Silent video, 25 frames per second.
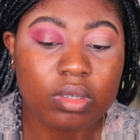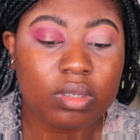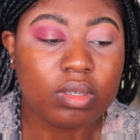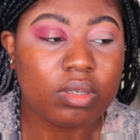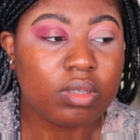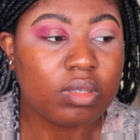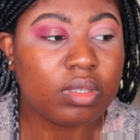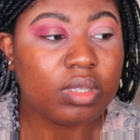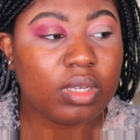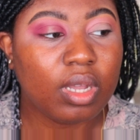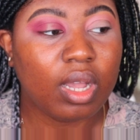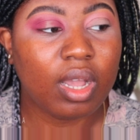
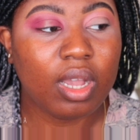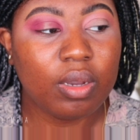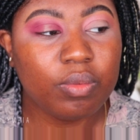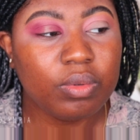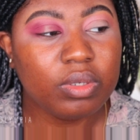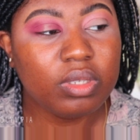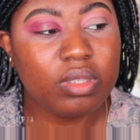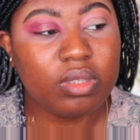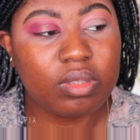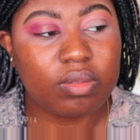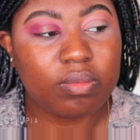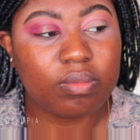See, I
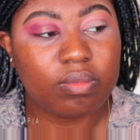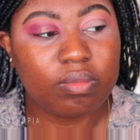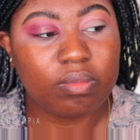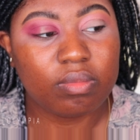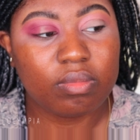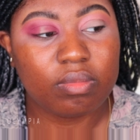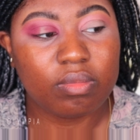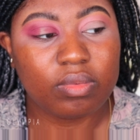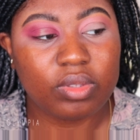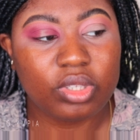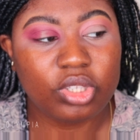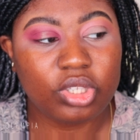would
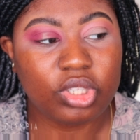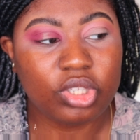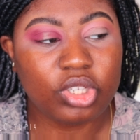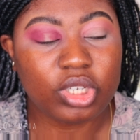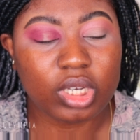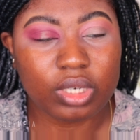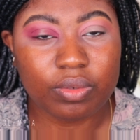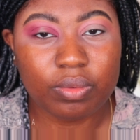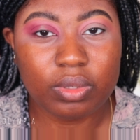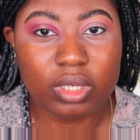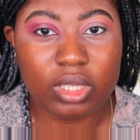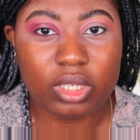
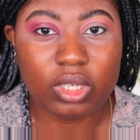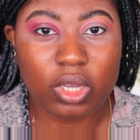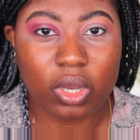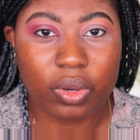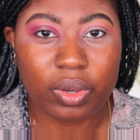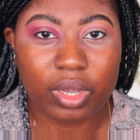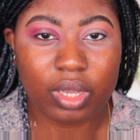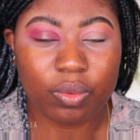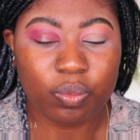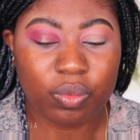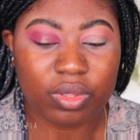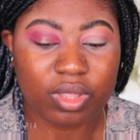generally go
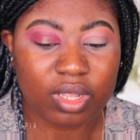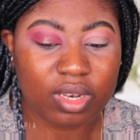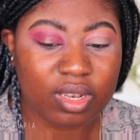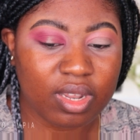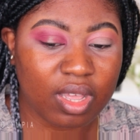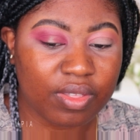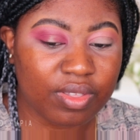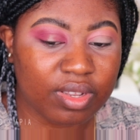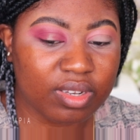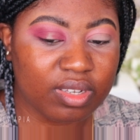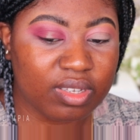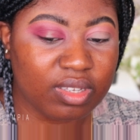in with
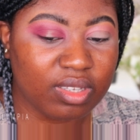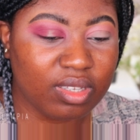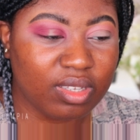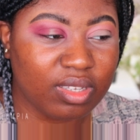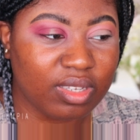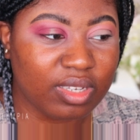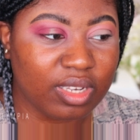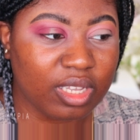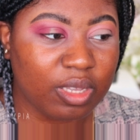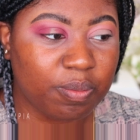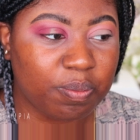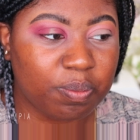another
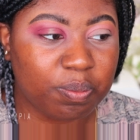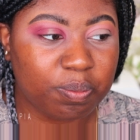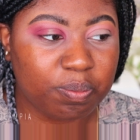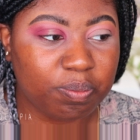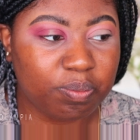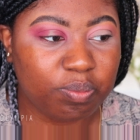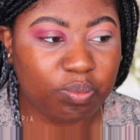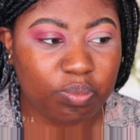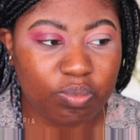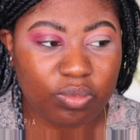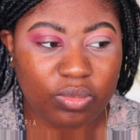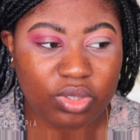deep
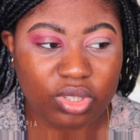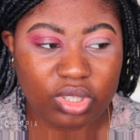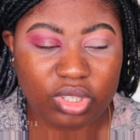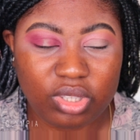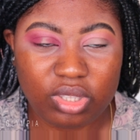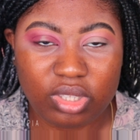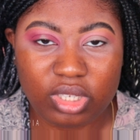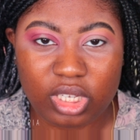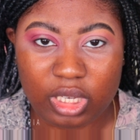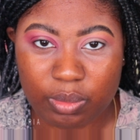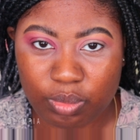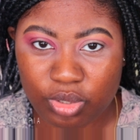
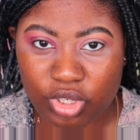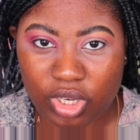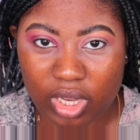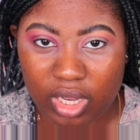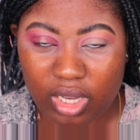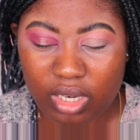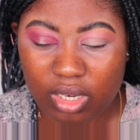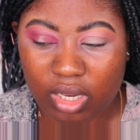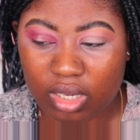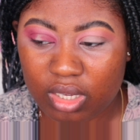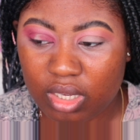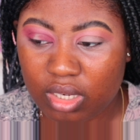
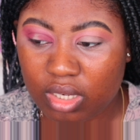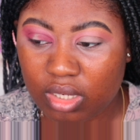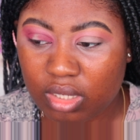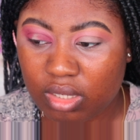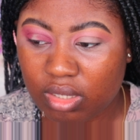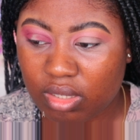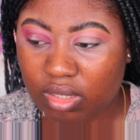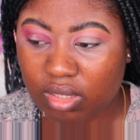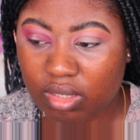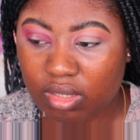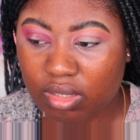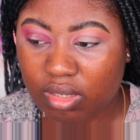shade, like a
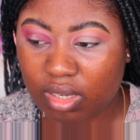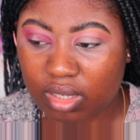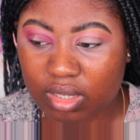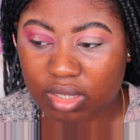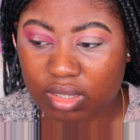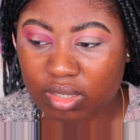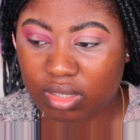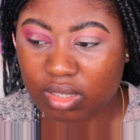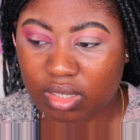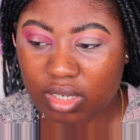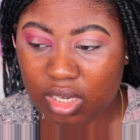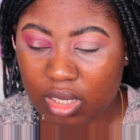
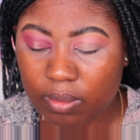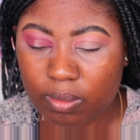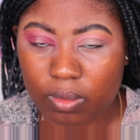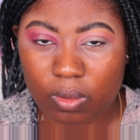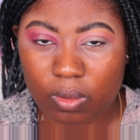deep